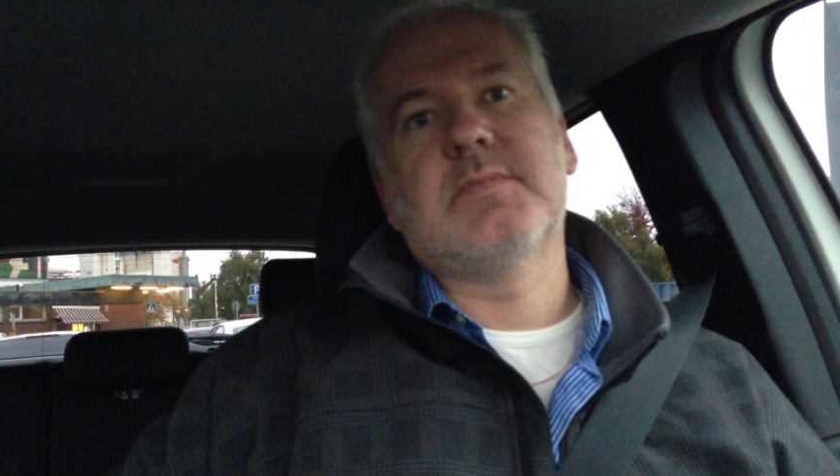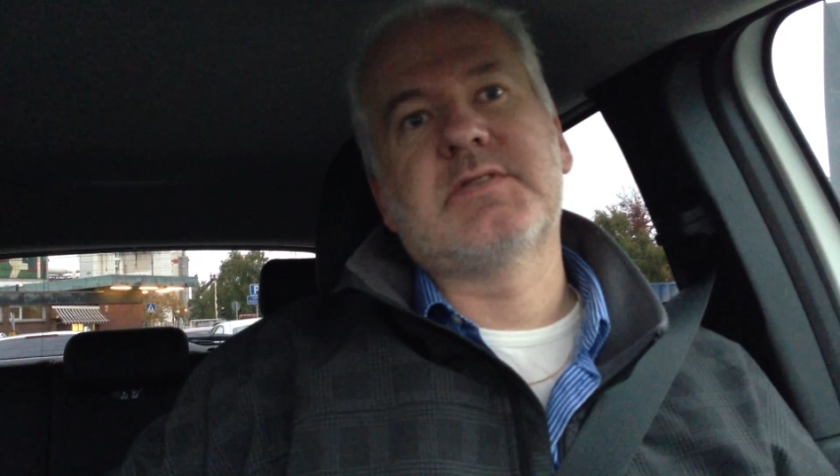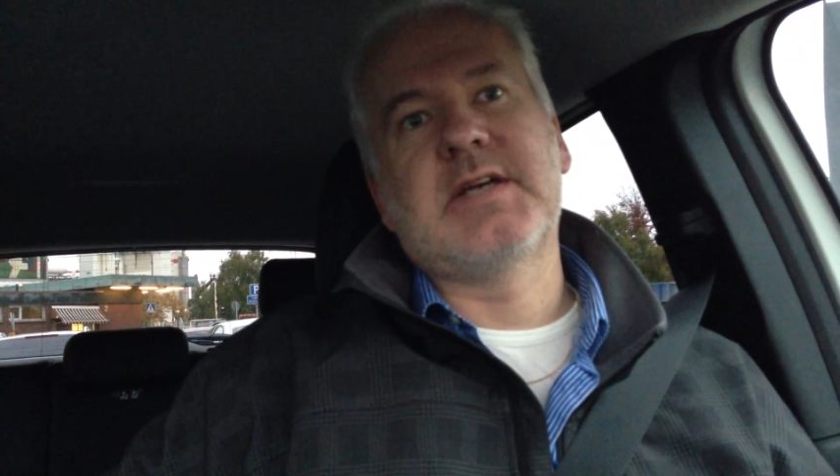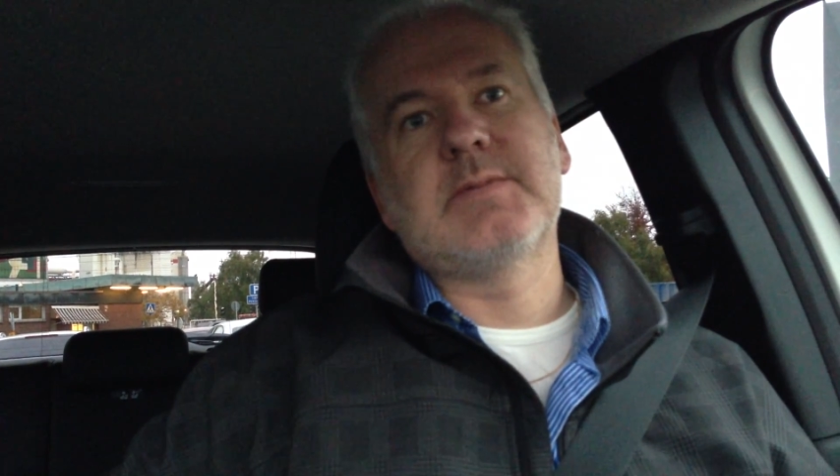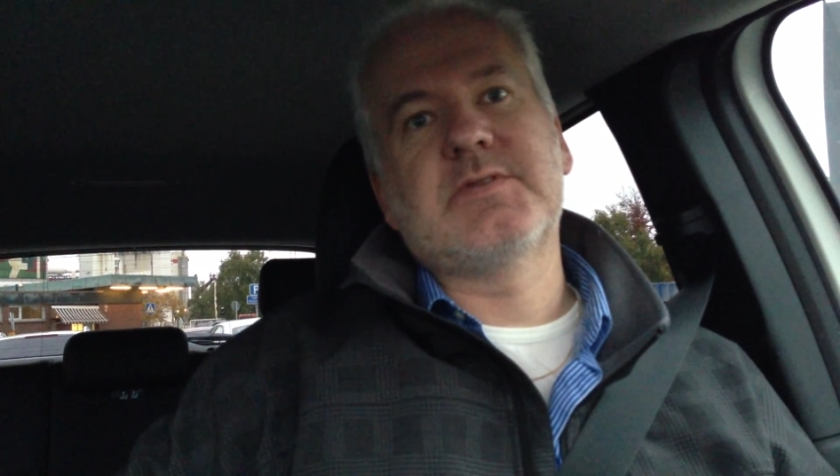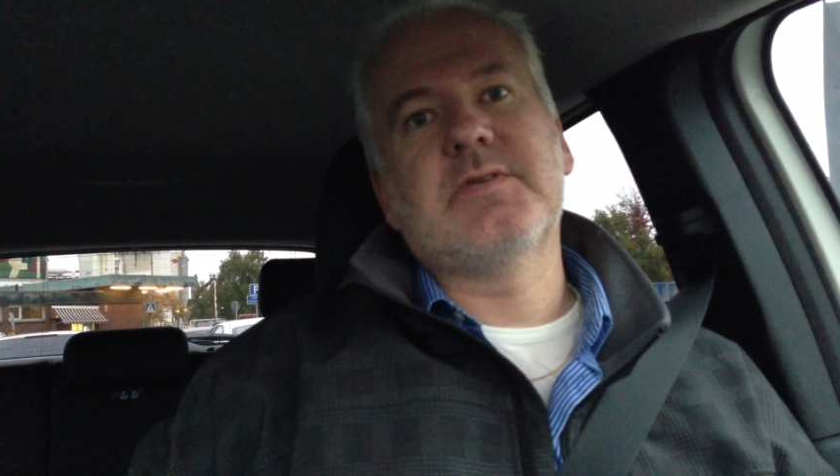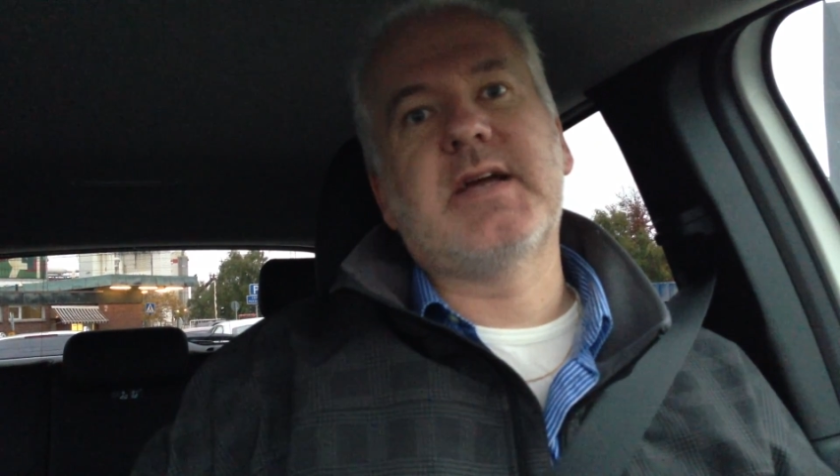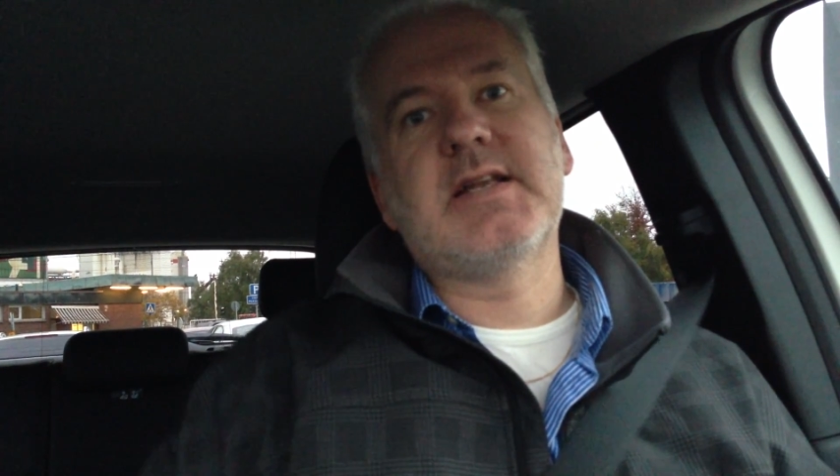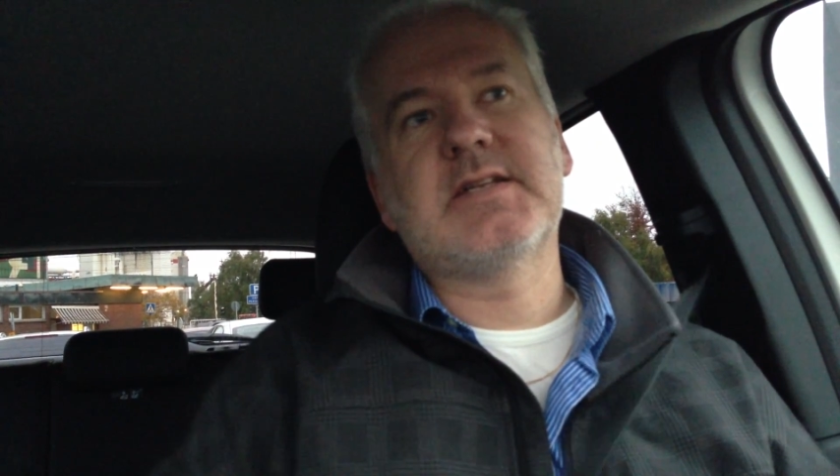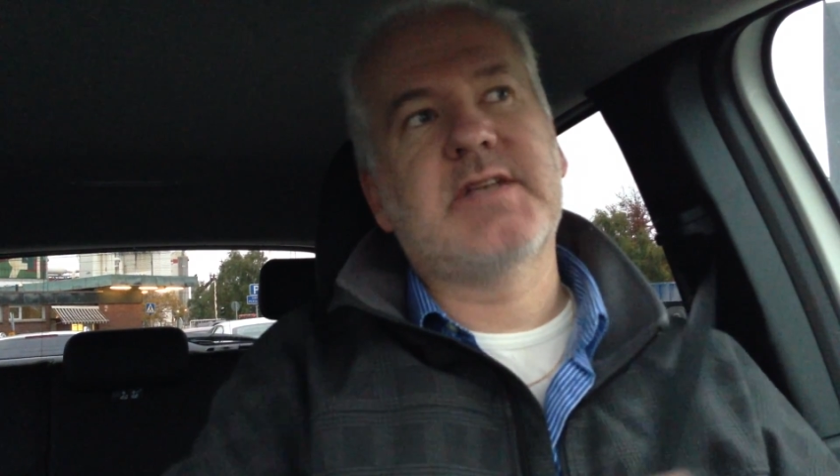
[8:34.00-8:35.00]
Samsung
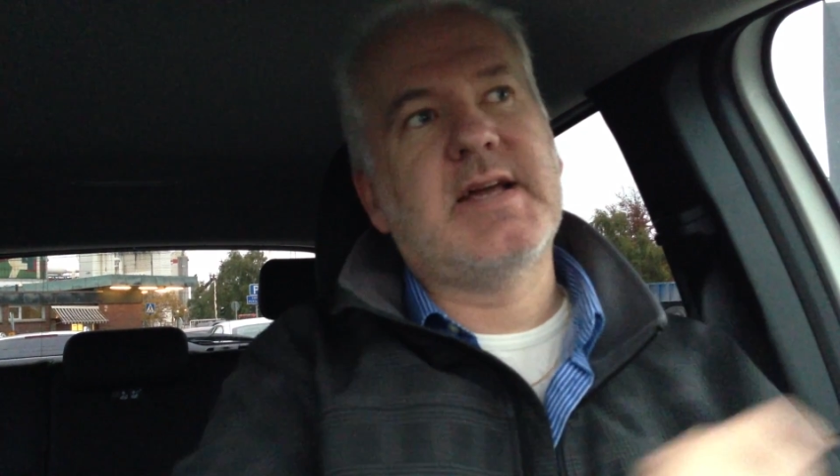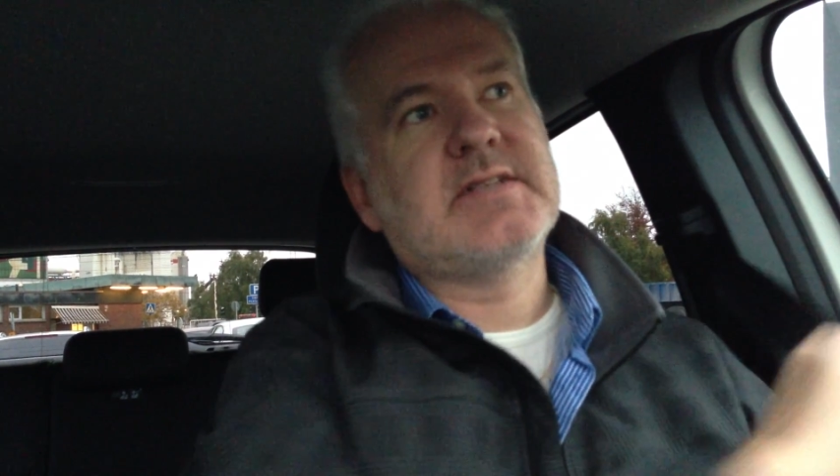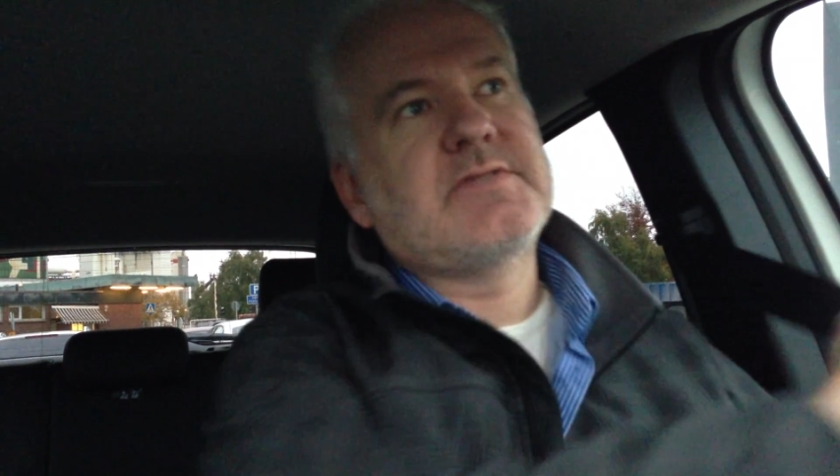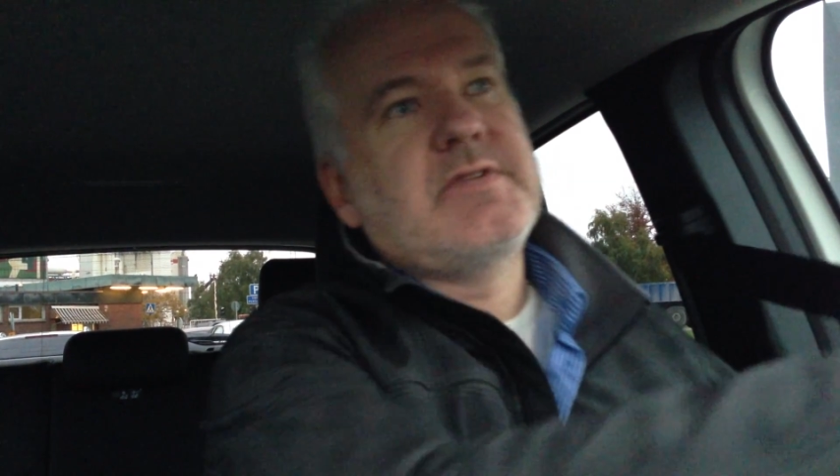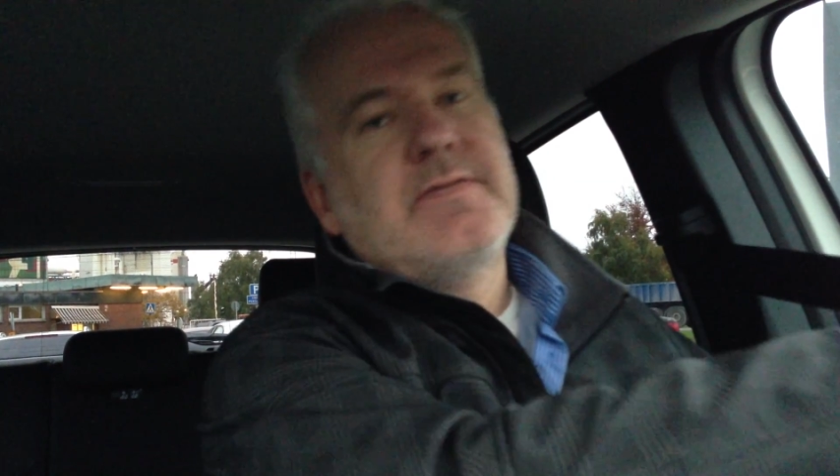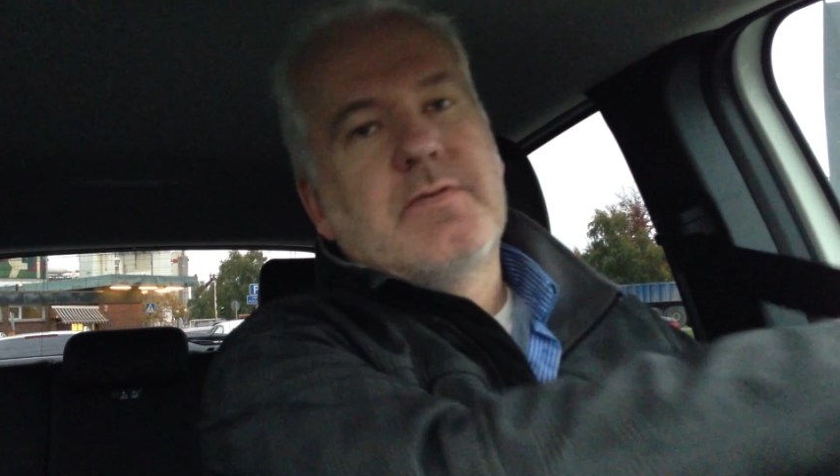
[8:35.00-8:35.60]
Galaxy S3